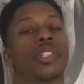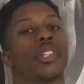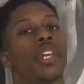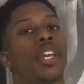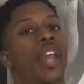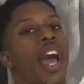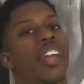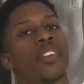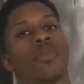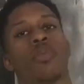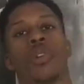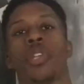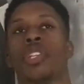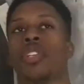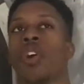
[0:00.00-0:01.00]
then I
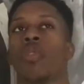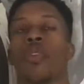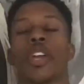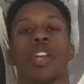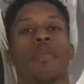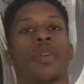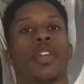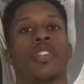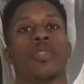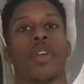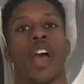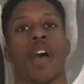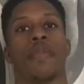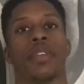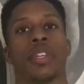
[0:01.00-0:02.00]
really don't recommend you
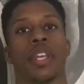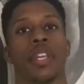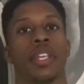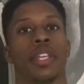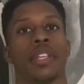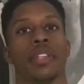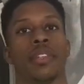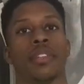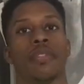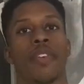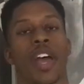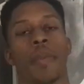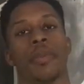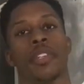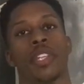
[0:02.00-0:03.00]
having any
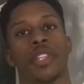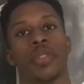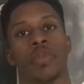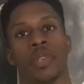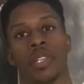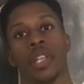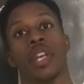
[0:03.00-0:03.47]
vitamin D3.